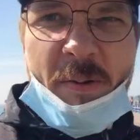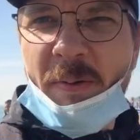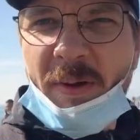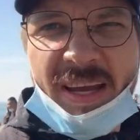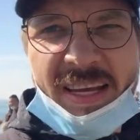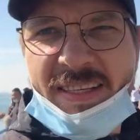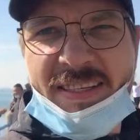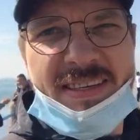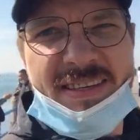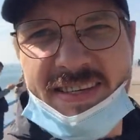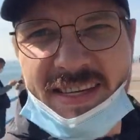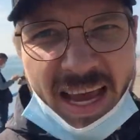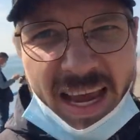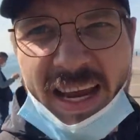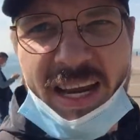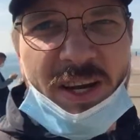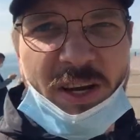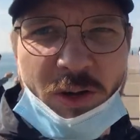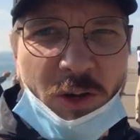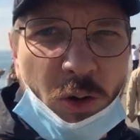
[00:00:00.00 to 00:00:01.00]

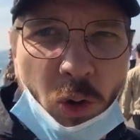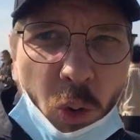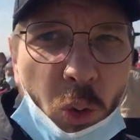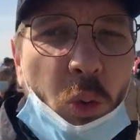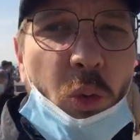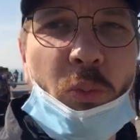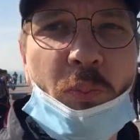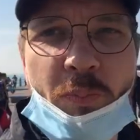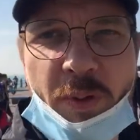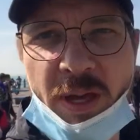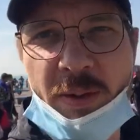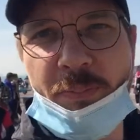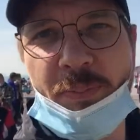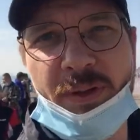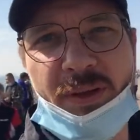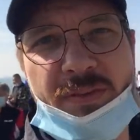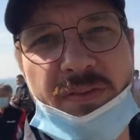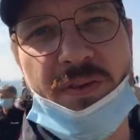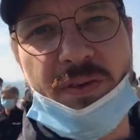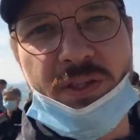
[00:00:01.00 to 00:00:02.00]
insane, cool
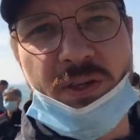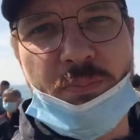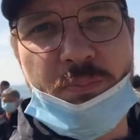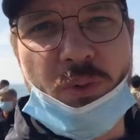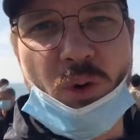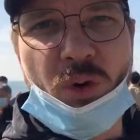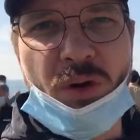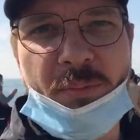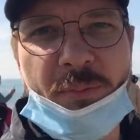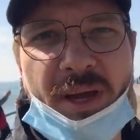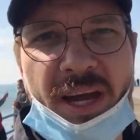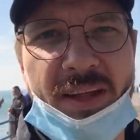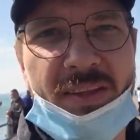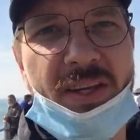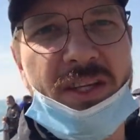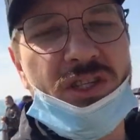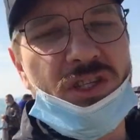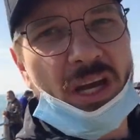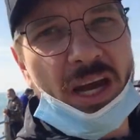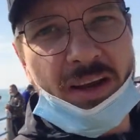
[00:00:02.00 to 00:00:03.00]
people for supporting me on
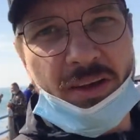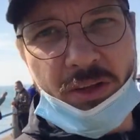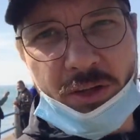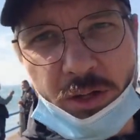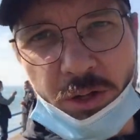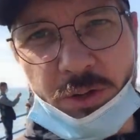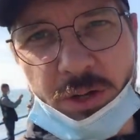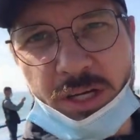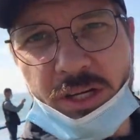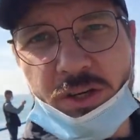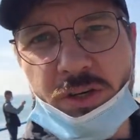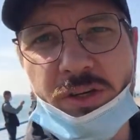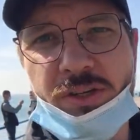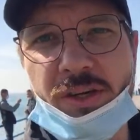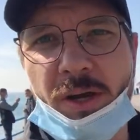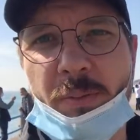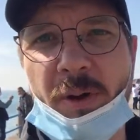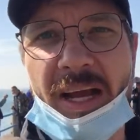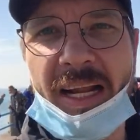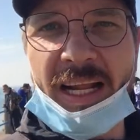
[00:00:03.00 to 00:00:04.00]
this channel. You can do
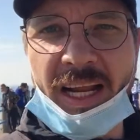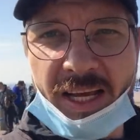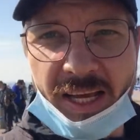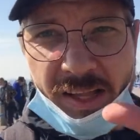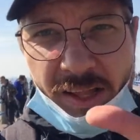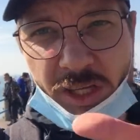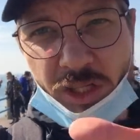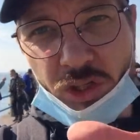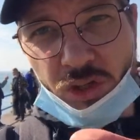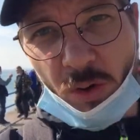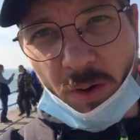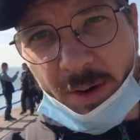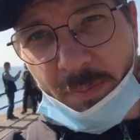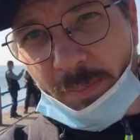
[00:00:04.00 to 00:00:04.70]
so by clicking the join